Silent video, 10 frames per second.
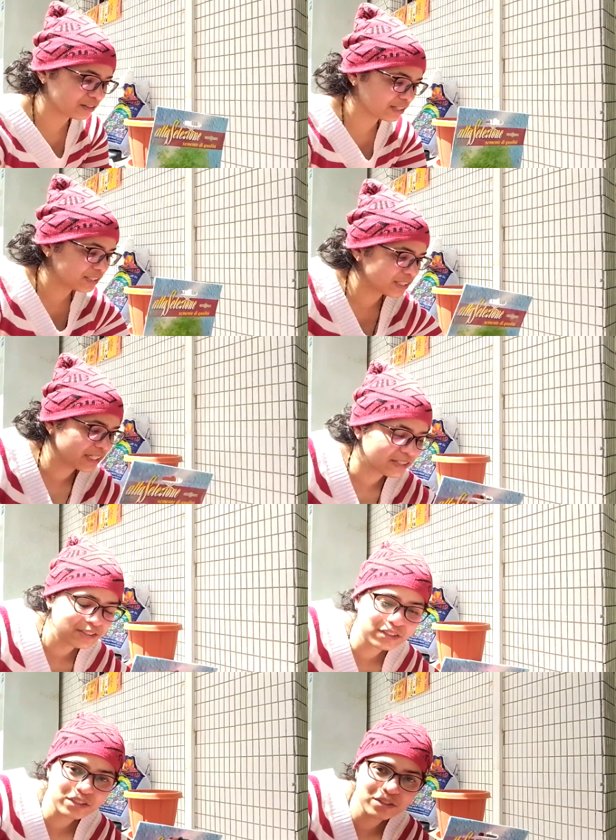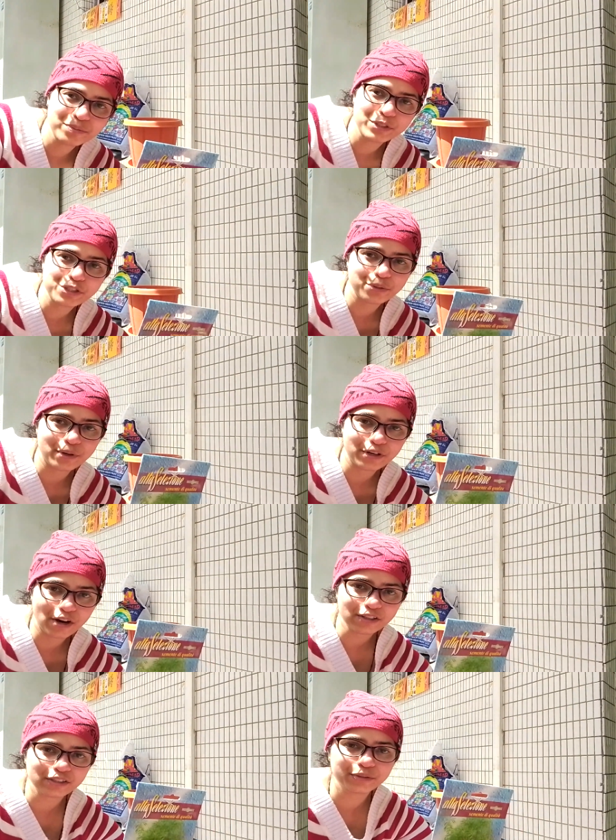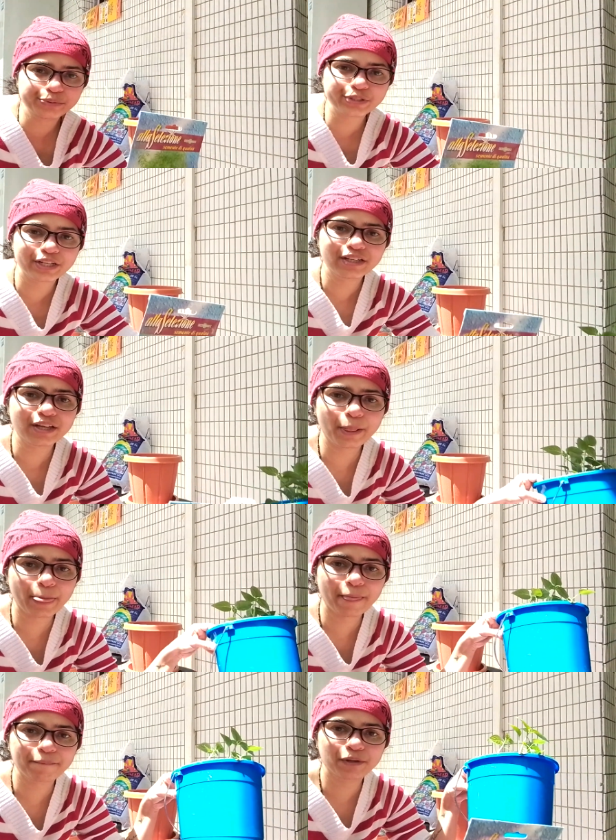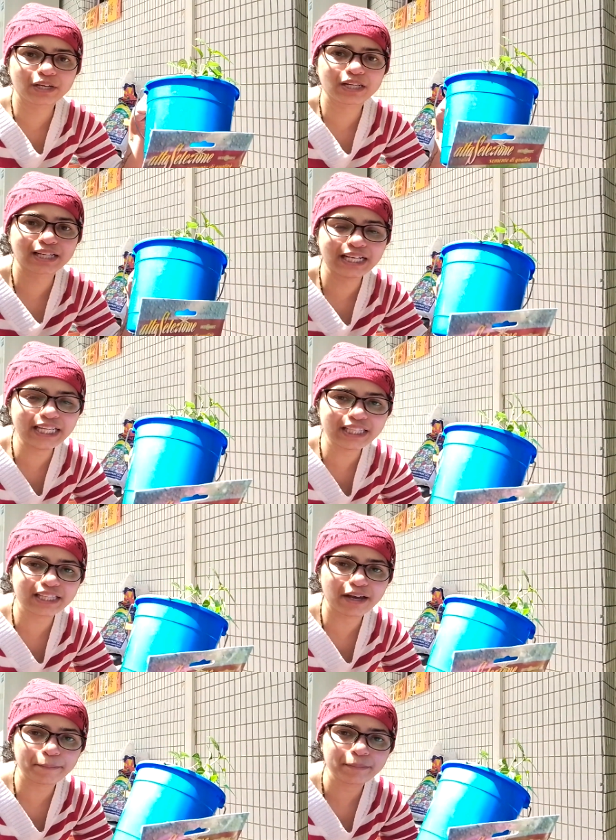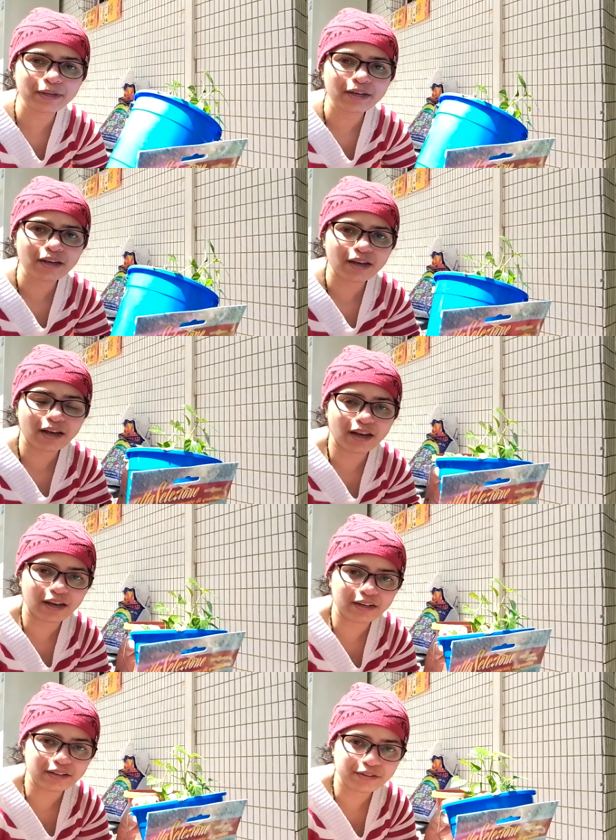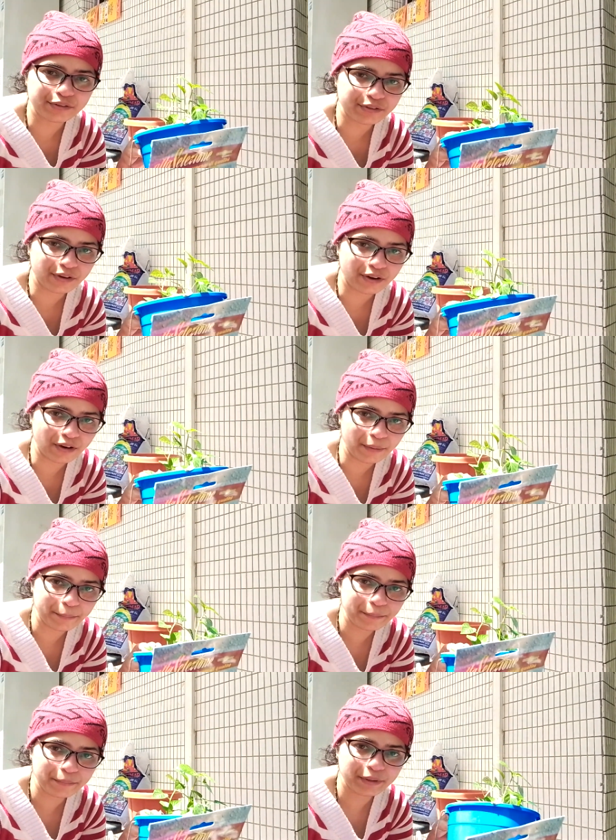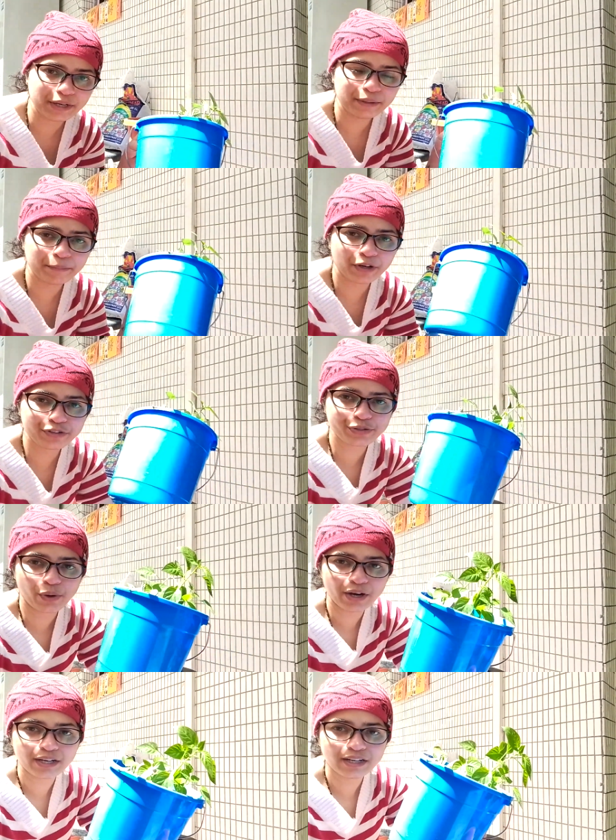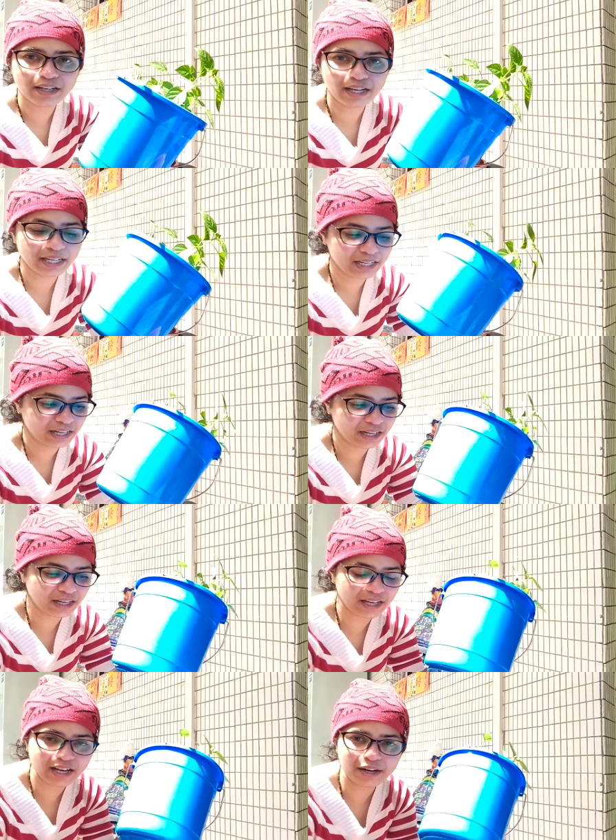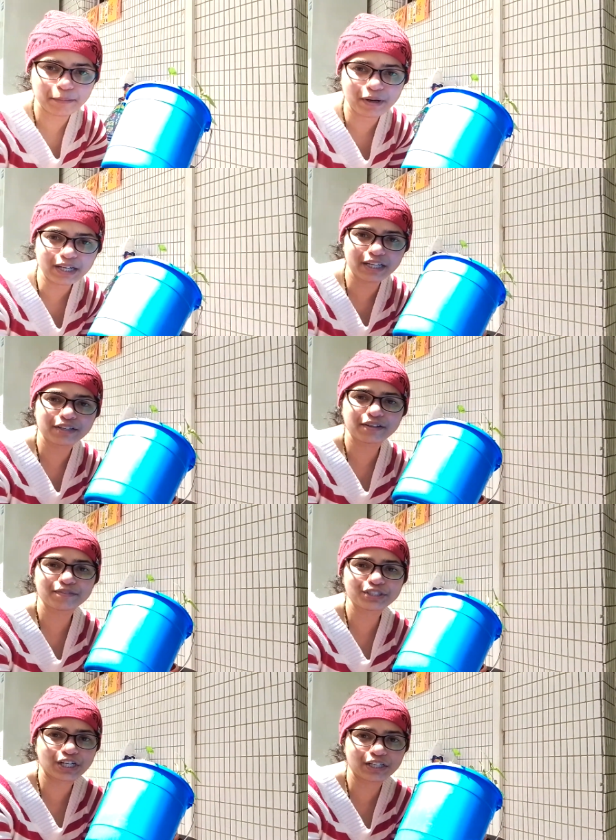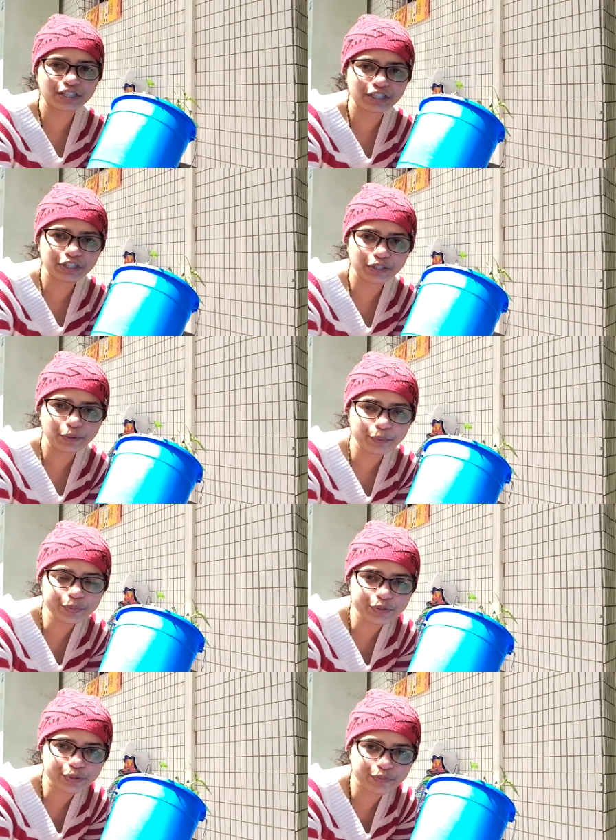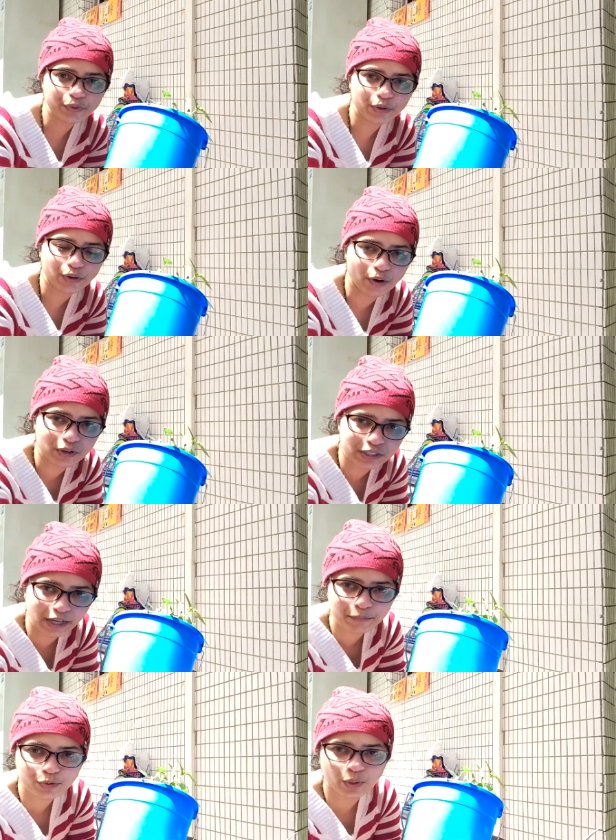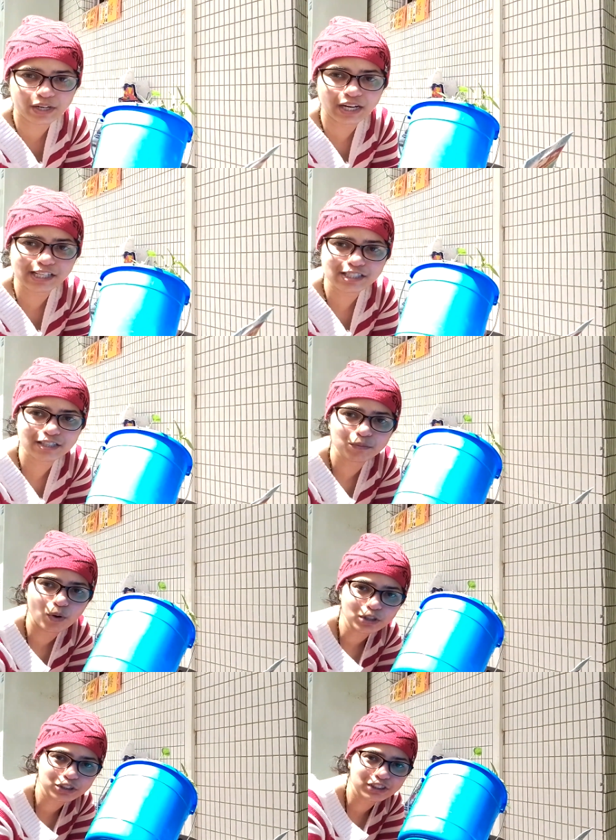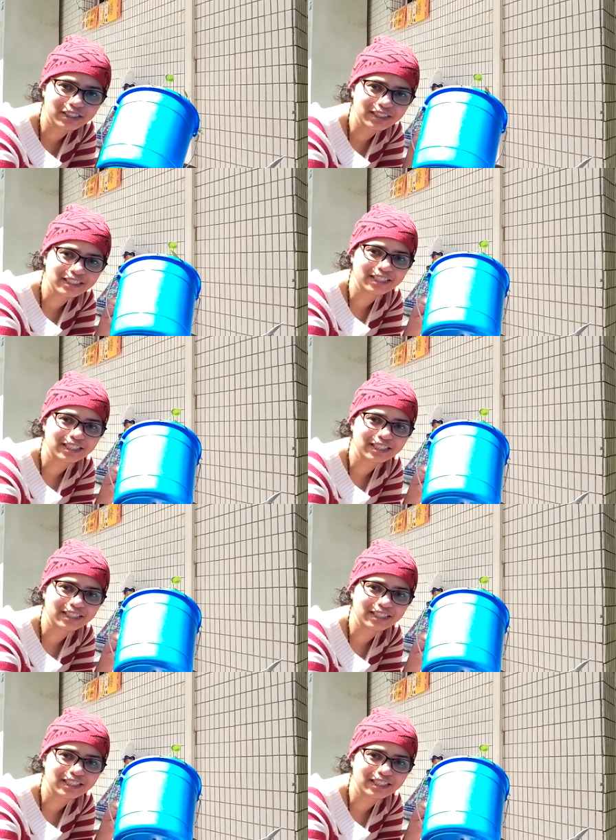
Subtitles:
containers which you are not using. You can clean them and immerse soil. Like I had a bucket here which I didn't use for a long time, so I nicely washed it